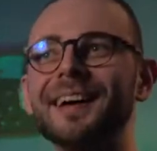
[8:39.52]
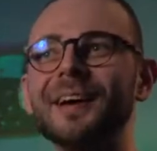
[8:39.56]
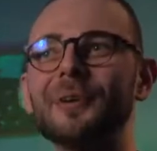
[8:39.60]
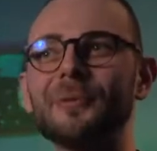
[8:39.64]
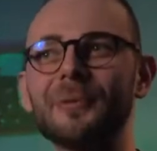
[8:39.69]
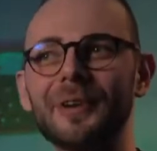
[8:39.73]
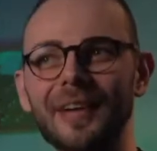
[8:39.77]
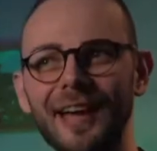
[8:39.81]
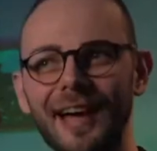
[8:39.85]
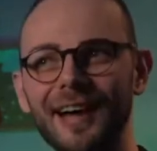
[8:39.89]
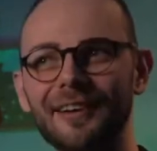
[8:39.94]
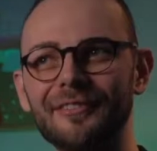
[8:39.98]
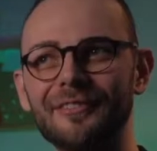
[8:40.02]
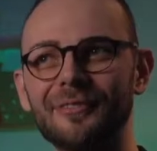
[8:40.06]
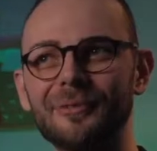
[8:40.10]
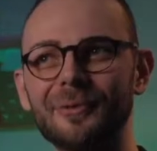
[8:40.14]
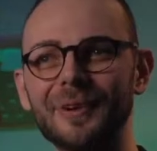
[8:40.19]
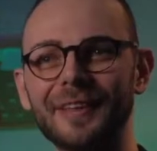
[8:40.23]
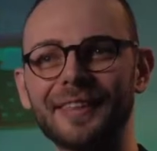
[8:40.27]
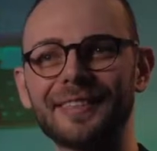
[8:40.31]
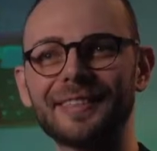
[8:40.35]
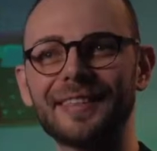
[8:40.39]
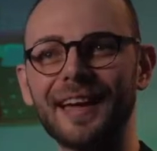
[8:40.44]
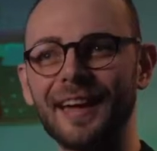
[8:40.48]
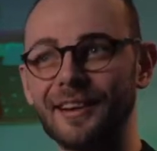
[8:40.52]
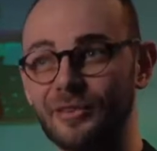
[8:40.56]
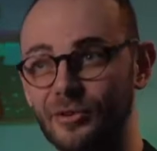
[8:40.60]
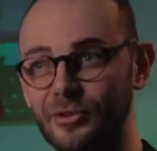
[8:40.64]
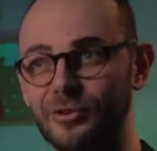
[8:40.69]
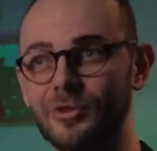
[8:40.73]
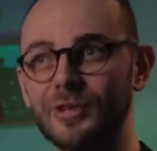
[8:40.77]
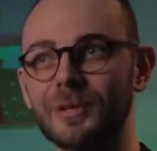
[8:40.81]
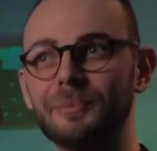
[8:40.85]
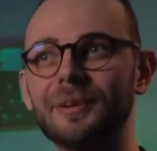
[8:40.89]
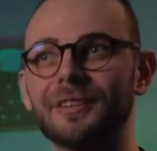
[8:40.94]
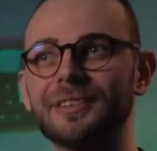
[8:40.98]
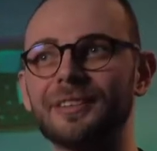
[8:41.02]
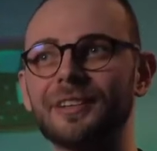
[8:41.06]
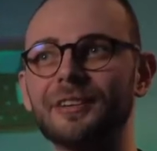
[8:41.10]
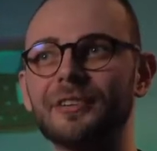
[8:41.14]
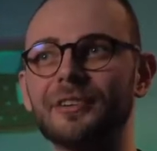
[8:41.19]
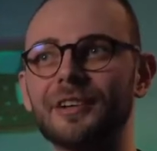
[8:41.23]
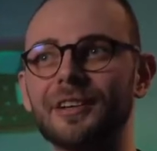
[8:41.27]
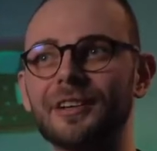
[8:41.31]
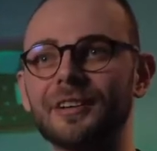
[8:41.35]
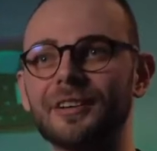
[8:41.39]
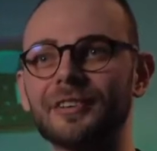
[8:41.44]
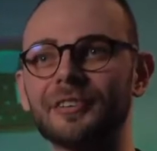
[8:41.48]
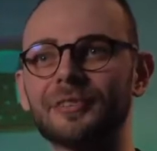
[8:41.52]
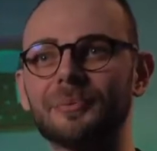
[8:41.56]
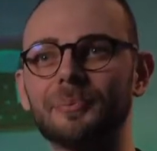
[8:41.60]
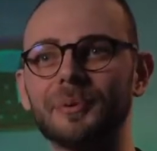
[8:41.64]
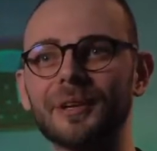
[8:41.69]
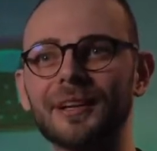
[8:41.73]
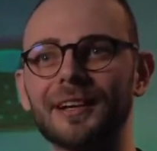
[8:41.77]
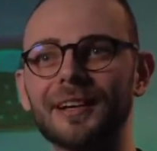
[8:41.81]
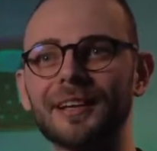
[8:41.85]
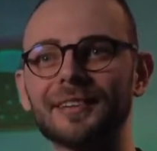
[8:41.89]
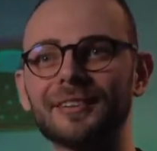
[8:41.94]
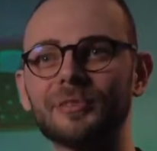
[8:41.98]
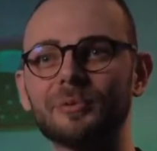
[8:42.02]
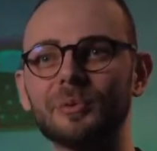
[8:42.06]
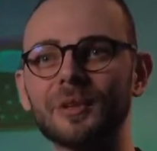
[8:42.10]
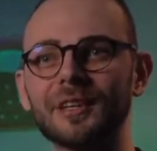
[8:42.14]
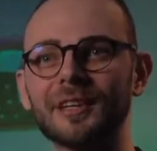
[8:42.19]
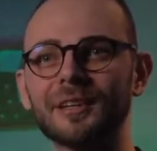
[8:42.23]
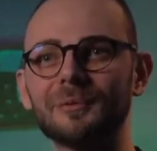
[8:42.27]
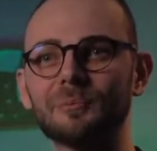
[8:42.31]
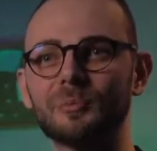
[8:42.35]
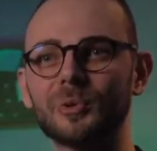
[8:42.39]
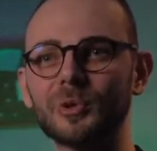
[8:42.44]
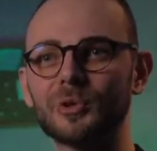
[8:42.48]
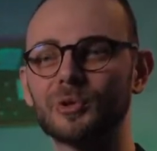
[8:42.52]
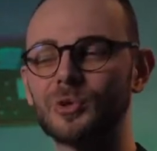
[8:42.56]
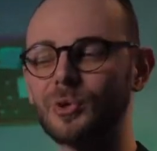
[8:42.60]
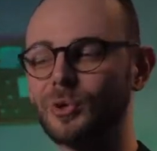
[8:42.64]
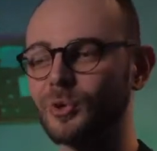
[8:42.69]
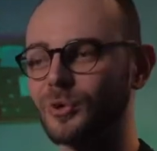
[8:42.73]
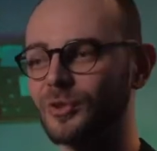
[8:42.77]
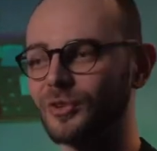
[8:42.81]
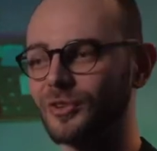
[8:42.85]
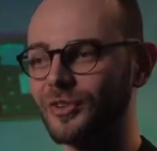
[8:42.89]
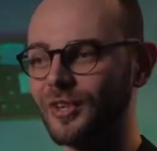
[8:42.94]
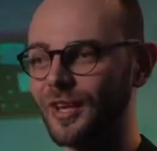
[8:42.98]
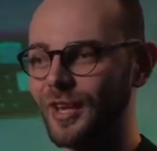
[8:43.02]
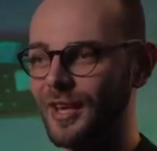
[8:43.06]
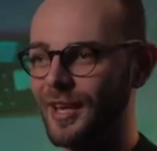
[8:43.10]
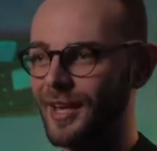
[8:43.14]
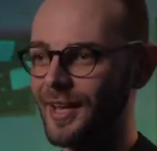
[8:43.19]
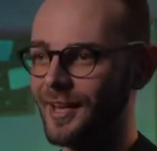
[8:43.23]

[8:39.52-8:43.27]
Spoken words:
we have with entry materials, because we can produce